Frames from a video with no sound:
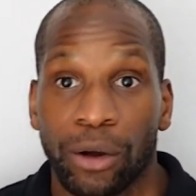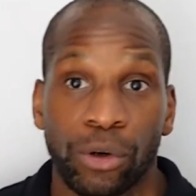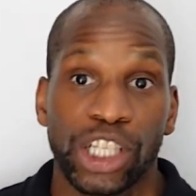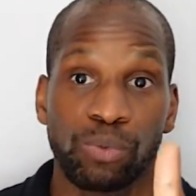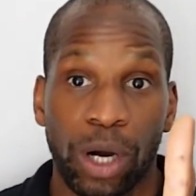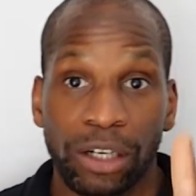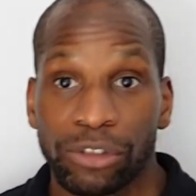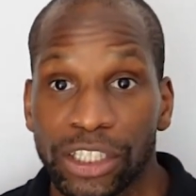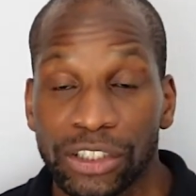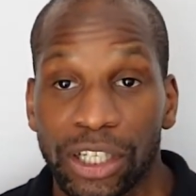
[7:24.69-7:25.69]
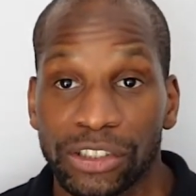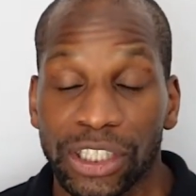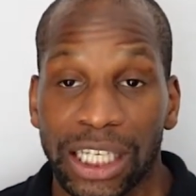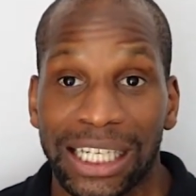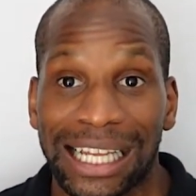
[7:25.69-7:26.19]
Or there's one research
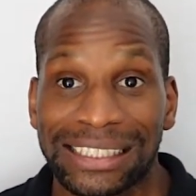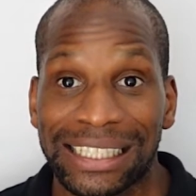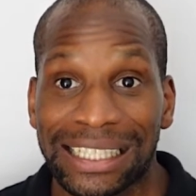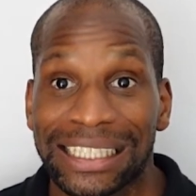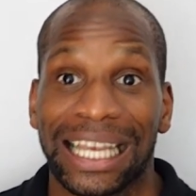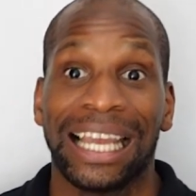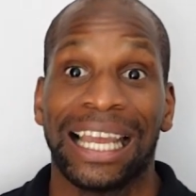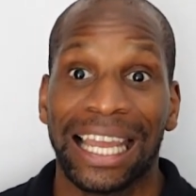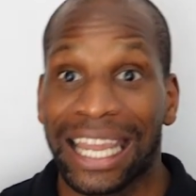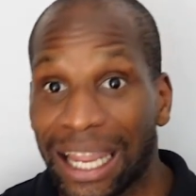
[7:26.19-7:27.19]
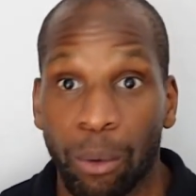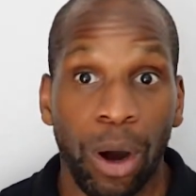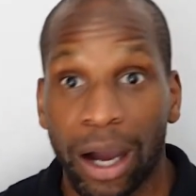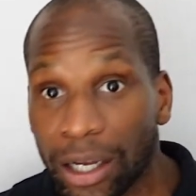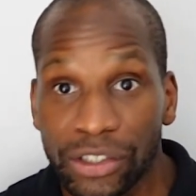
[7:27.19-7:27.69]
study that says it
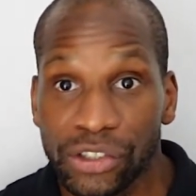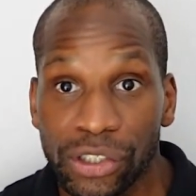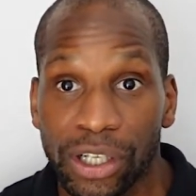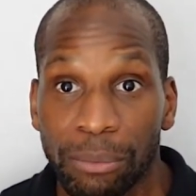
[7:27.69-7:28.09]
works,